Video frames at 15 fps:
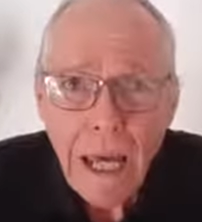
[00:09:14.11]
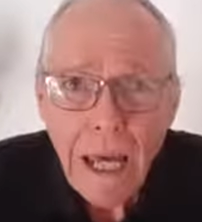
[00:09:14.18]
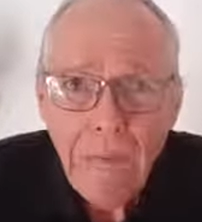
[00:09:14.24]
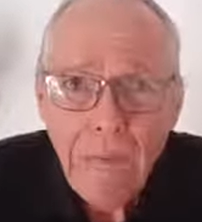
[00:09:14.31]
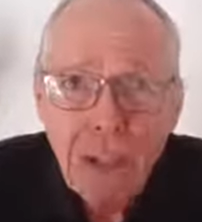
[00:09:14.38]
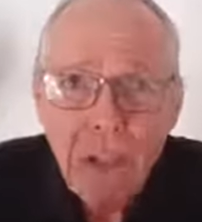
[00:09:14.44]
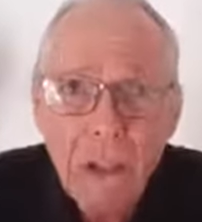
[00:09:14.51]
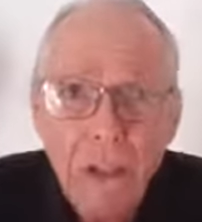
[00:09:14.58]
If
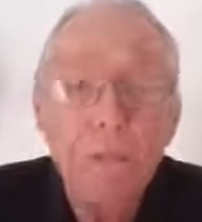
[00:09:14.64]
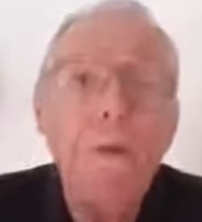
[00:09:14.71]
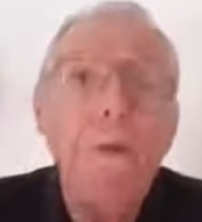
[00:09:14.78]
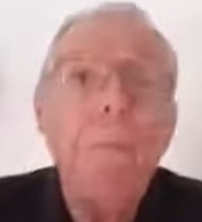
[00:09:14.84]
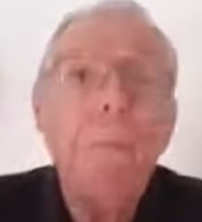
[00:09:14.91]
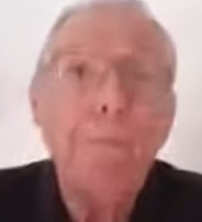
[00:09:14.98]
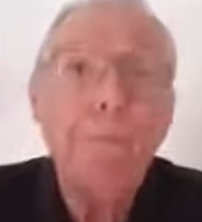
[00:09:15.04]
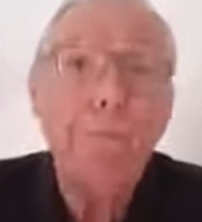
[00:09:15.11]
it's just
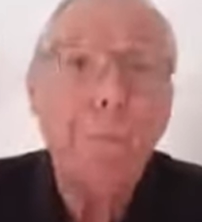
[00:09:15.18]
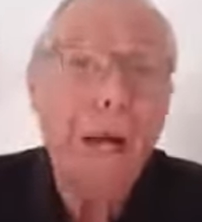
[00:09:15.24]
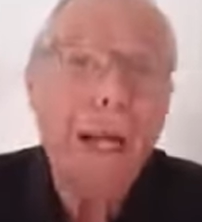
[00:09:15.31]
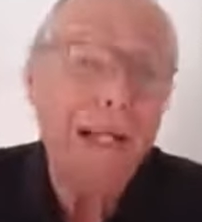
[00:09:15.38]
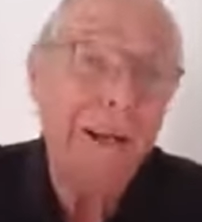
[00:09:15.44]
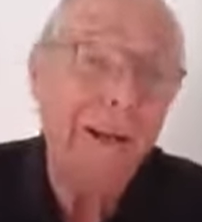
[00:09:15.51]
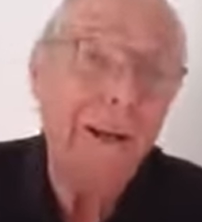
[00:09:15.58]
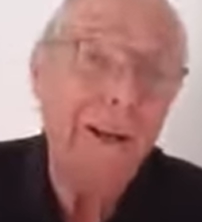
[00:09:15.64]
to
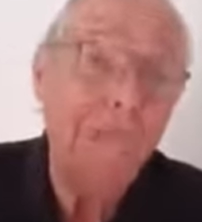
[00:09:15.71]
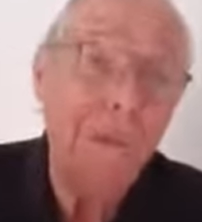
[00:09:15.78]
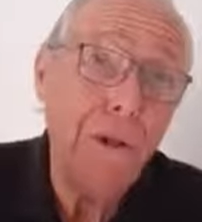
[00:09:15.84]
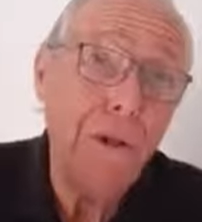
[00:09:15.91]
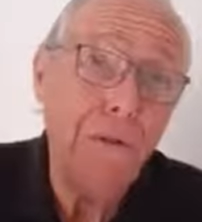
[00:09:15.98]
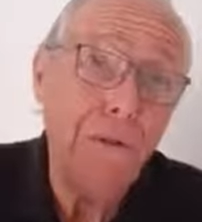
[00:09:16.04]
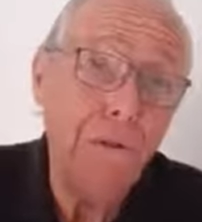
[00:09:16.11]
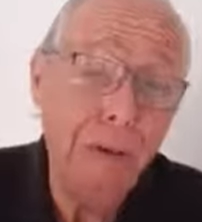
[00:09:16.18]
paint a lot of
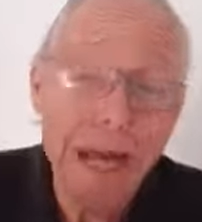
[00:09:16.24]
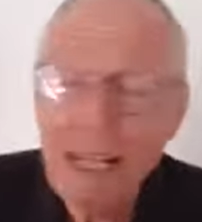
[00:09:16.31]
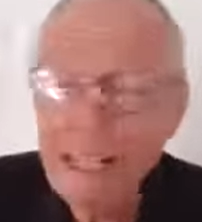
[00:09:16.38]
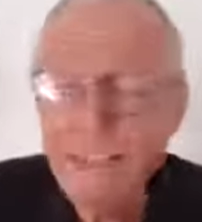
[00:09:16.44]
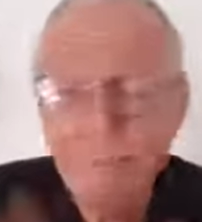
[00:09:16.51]
beautiful paintings,